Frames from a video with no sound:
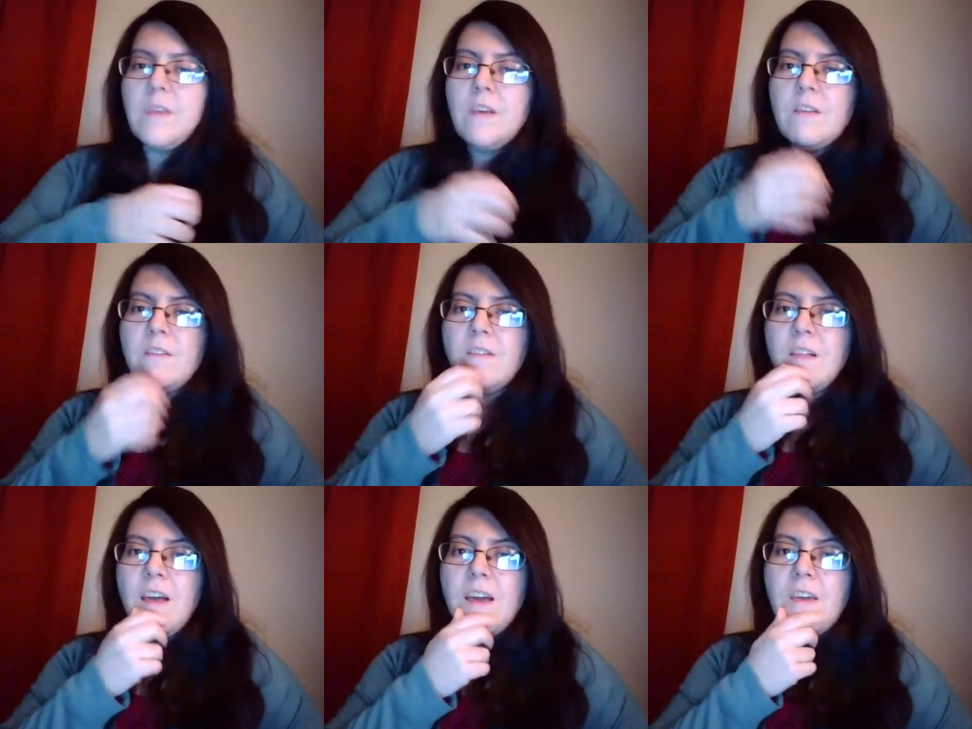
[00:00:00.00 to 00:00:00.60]

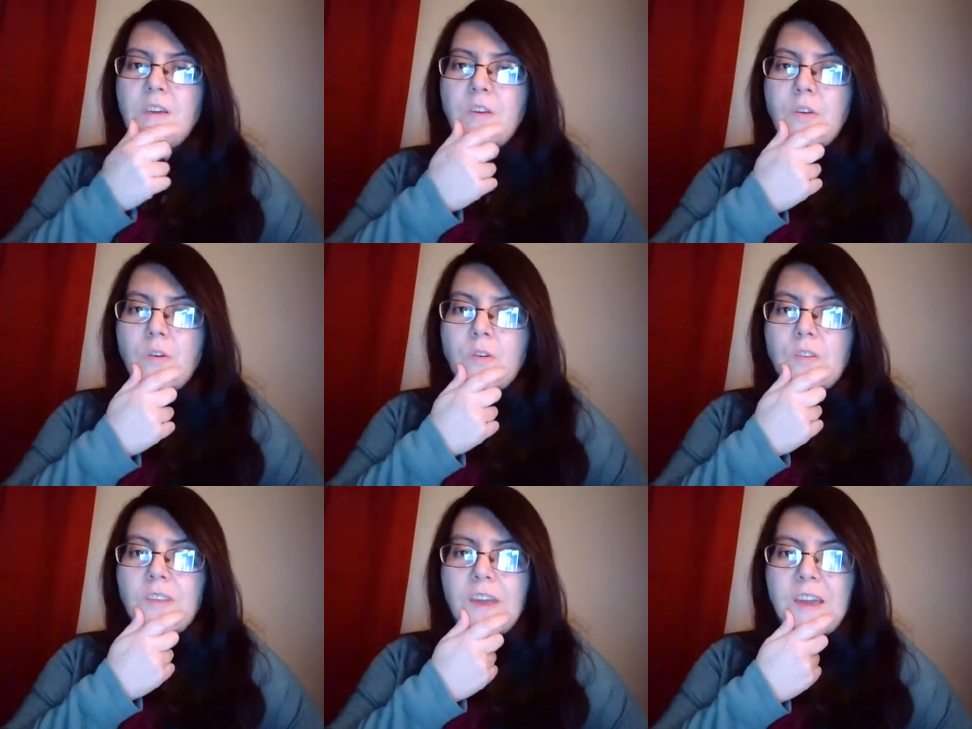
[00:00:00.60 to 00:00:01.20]
It's like
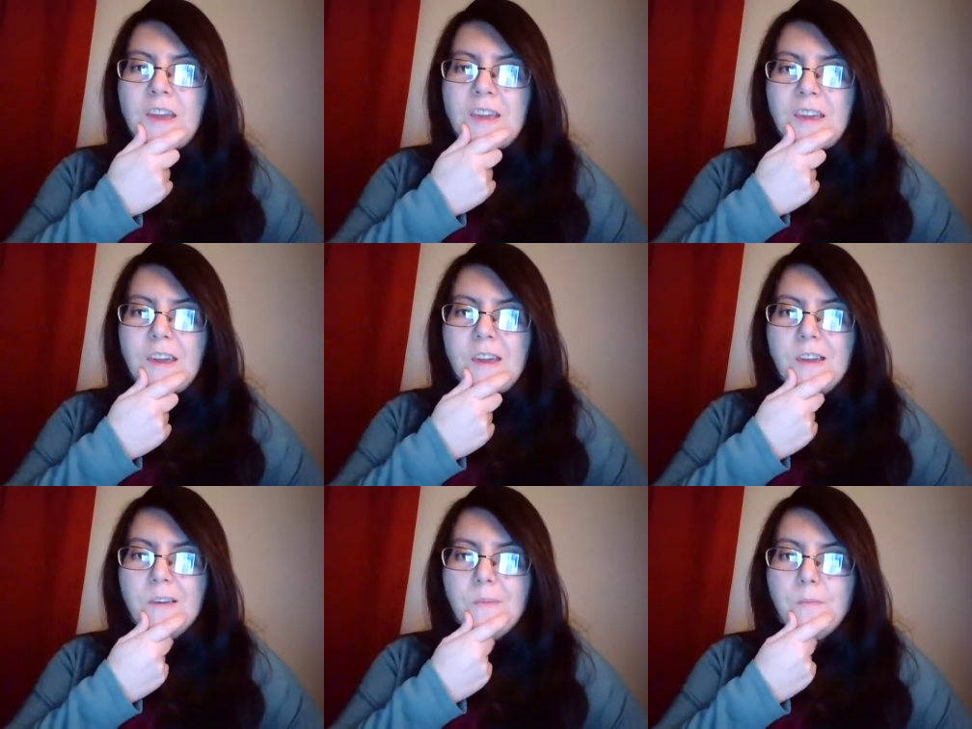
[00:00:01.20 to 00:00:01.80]
you're
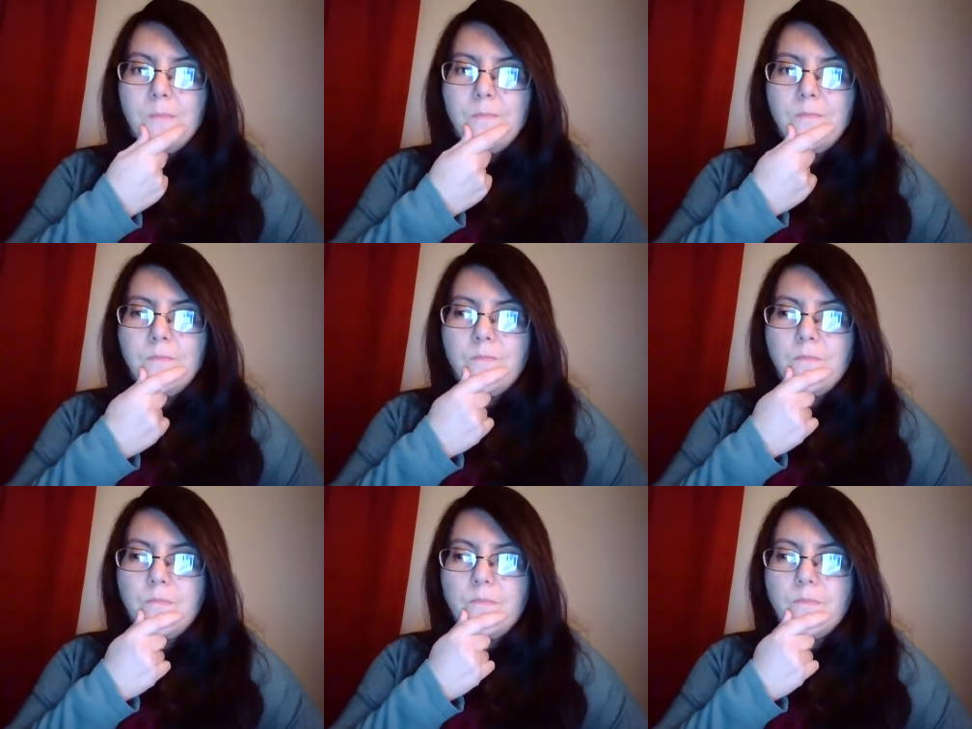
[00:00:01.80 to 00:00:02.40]
taking,
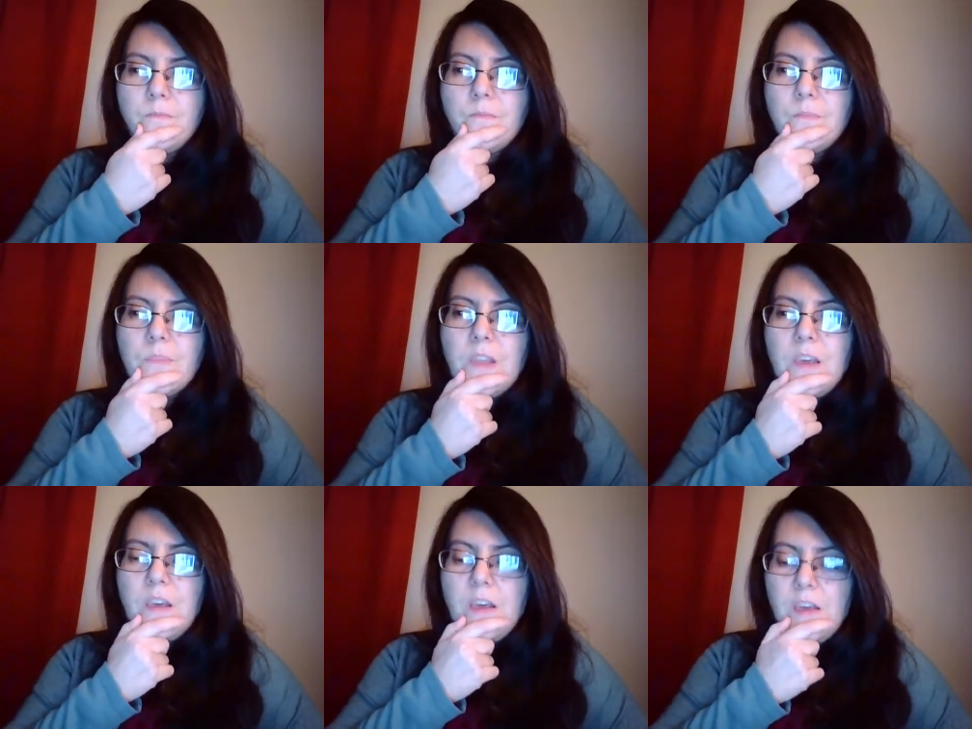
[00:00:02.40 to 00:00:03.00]

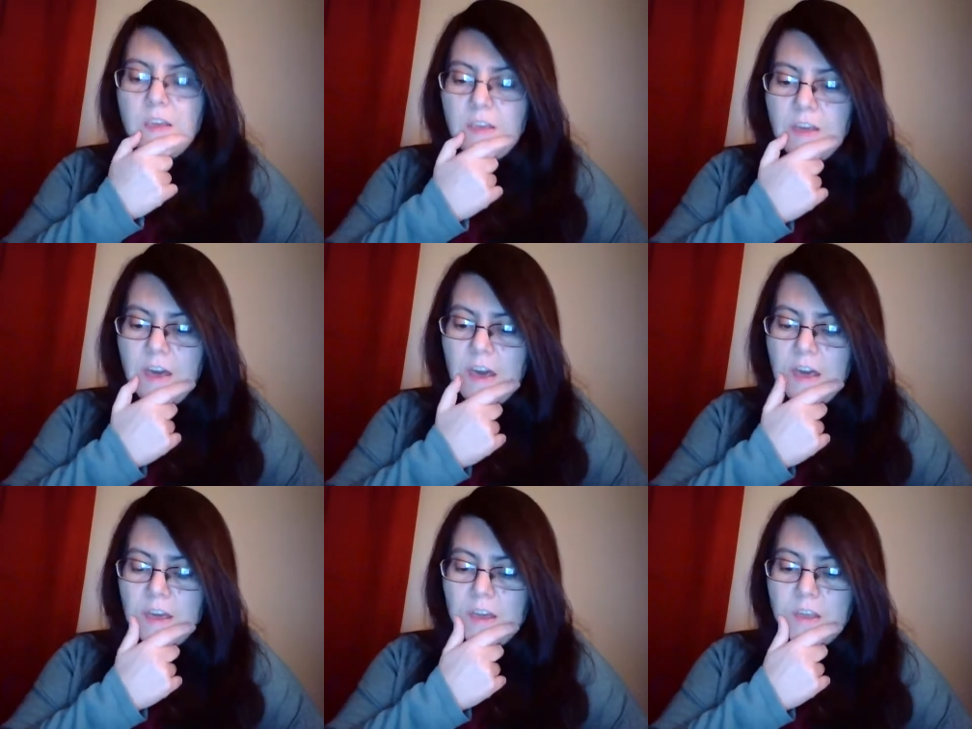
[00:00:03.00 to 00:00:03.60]

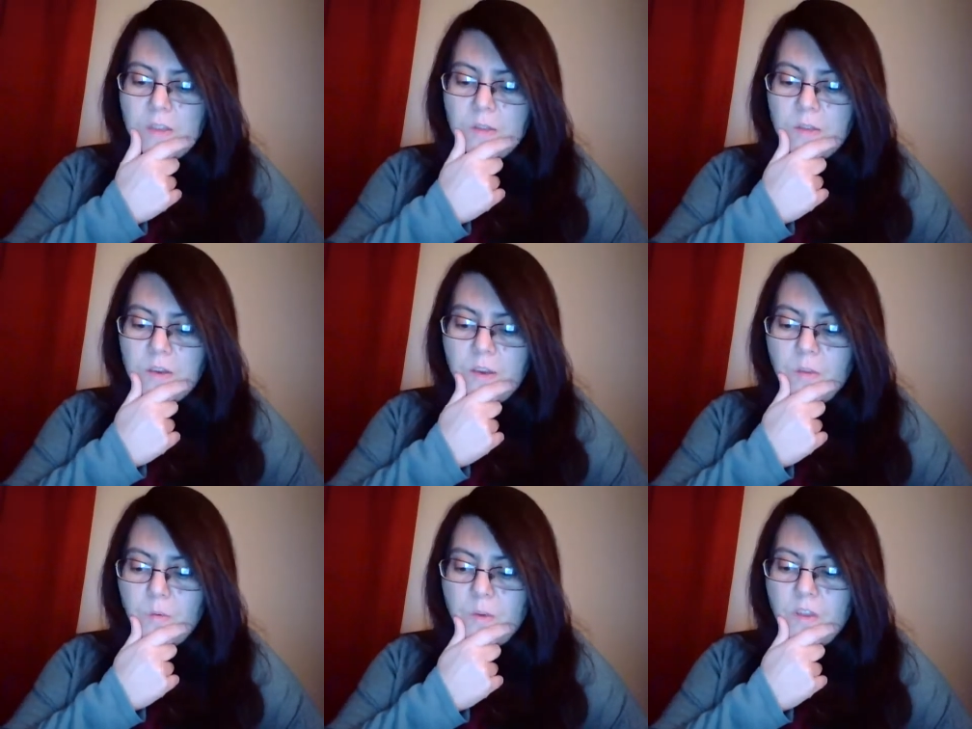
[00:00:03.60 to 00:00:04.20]
I
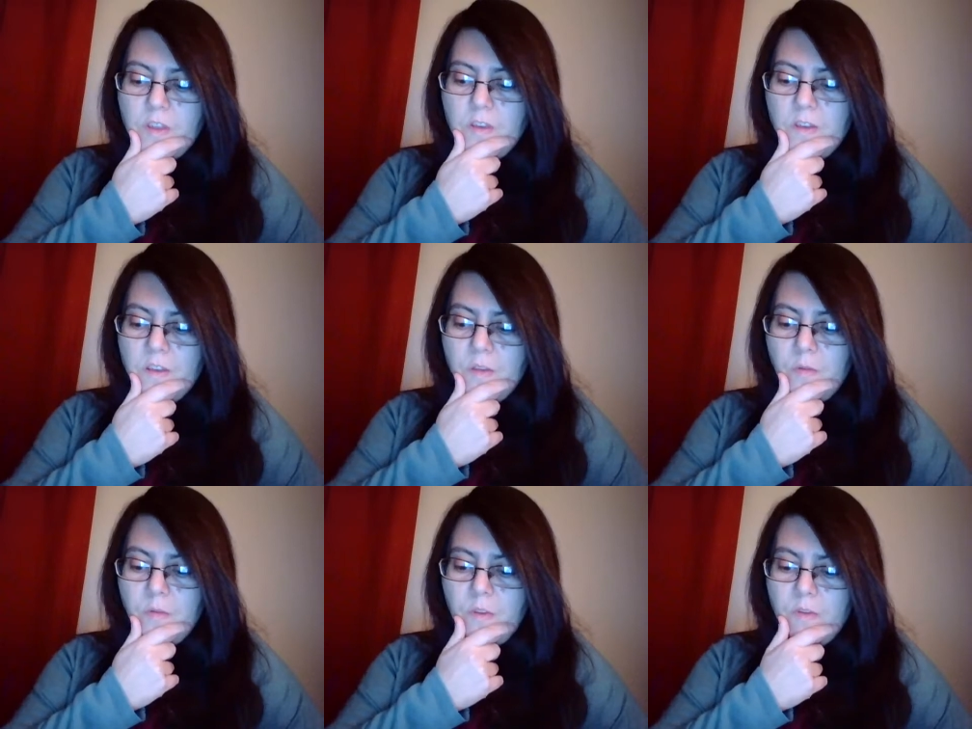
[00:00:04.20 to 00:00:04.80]
can read this
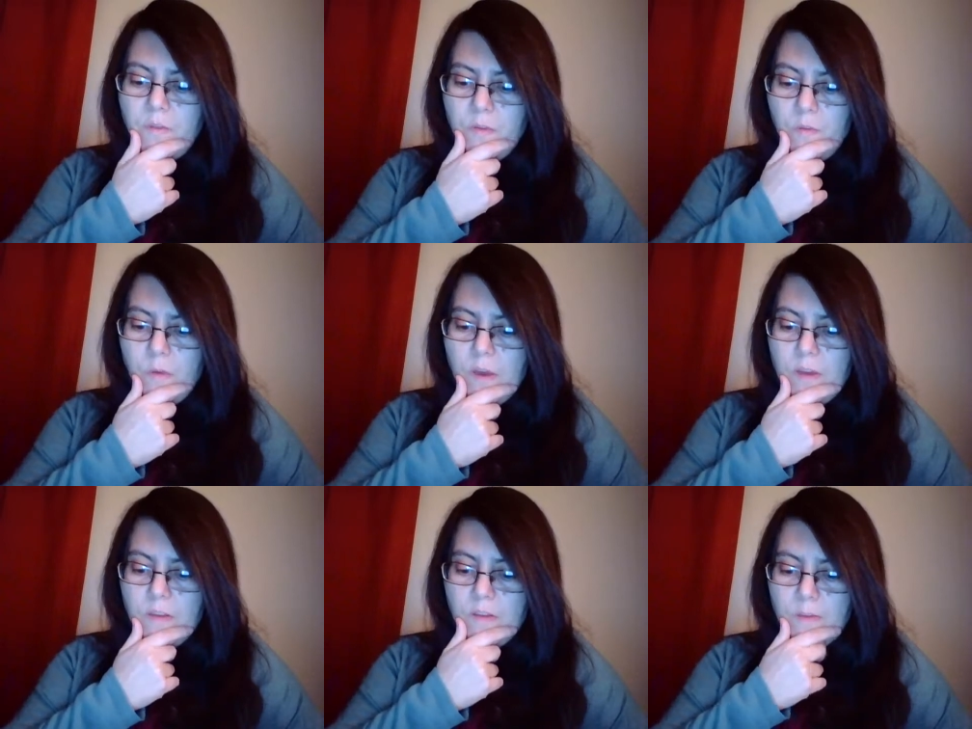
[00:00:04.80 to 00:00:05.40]
in two different
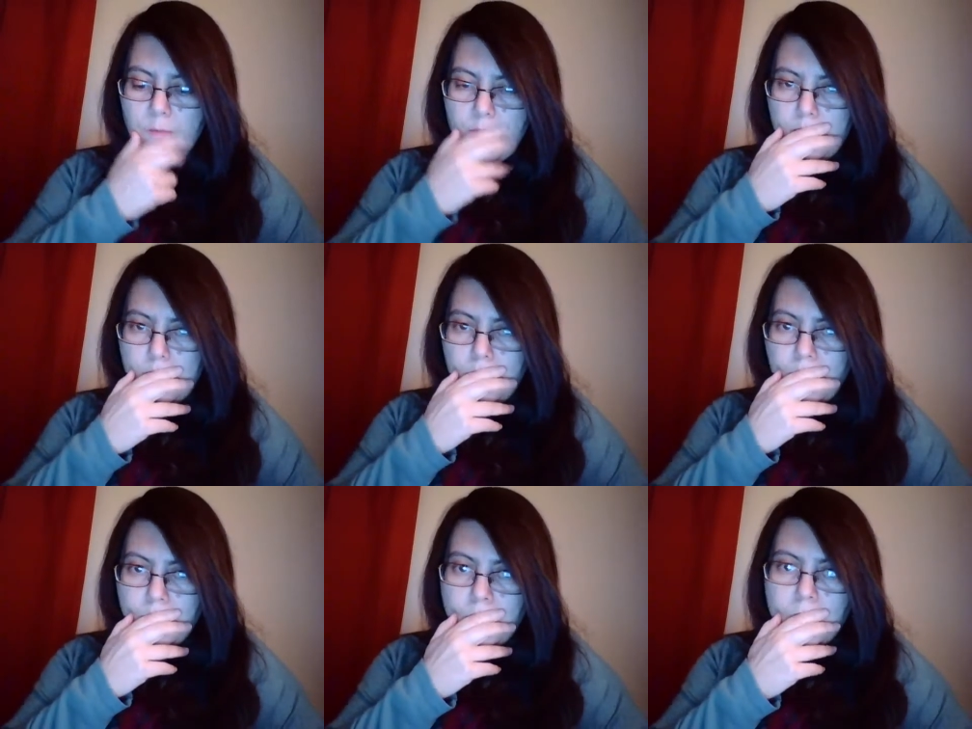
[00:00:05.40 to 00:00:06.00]
ways.
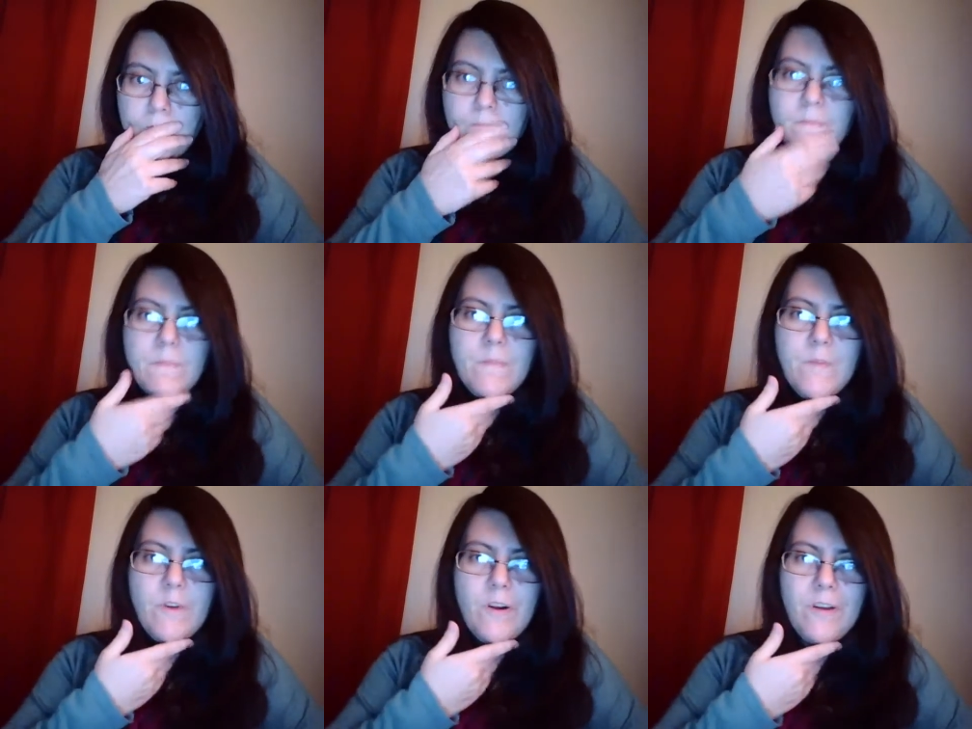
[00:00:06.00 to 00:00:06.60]

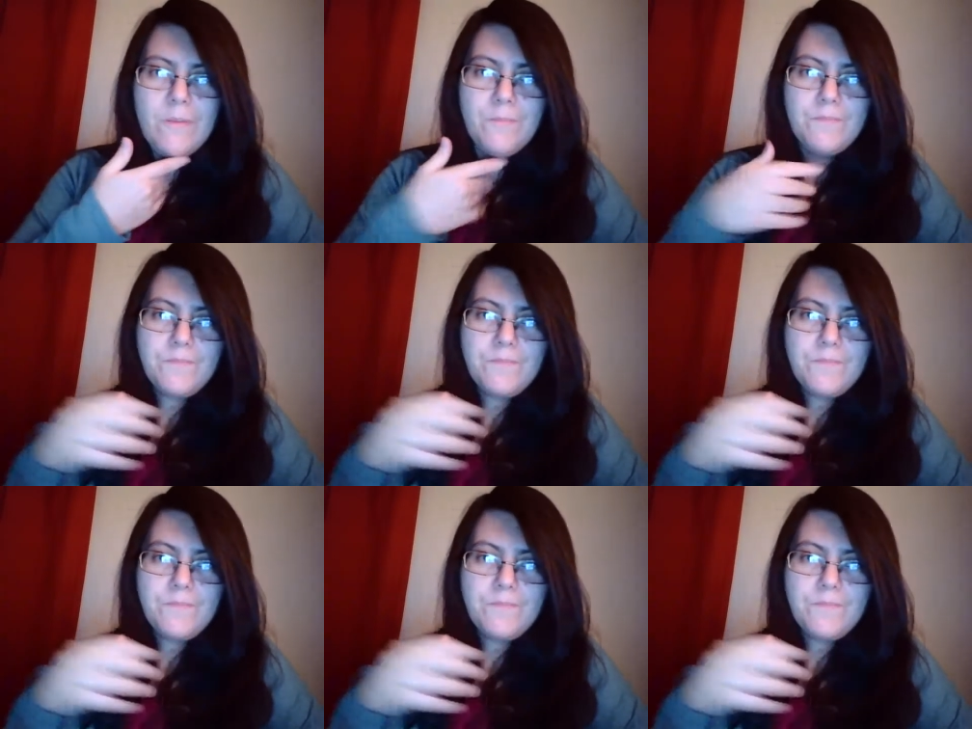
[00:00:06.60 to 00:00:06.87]
Sorry.